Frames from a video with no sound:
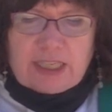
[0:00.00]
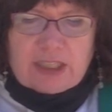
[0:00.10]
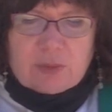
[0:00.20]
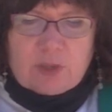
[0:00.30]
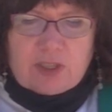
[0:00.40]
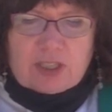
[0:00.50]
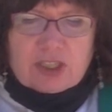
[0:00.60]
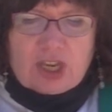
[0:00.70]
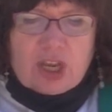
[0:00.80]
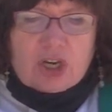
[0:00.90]
He is with us.
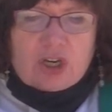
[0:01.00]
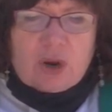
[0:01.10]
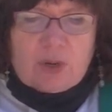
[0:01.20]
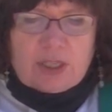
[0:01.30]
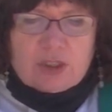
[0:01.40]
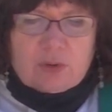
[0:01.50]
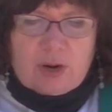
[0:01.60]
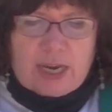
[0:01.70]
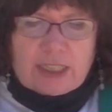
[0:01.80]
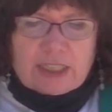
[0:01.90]
Know his
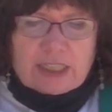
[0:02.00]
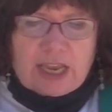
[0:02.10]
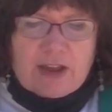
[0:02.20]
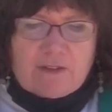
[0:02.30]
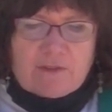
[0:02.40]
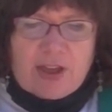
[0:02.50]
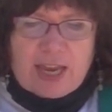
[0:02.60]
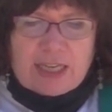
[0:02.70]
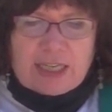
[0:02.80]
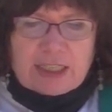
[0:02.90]
grace.
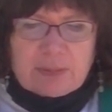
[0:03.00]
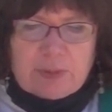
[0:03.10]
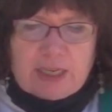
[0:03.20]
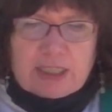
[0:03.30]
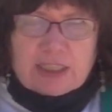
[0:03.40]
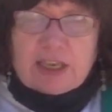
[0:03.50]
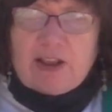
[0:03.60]
Find his peace.